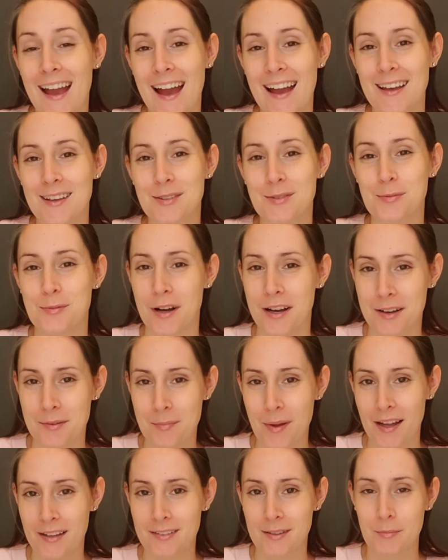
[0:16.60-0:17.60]
guys, welcome
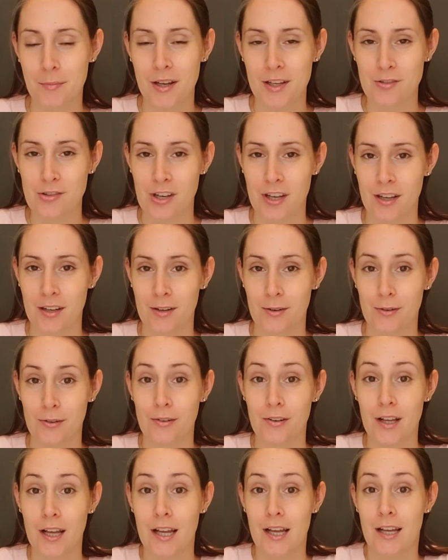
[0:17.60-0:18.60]
back to my channel.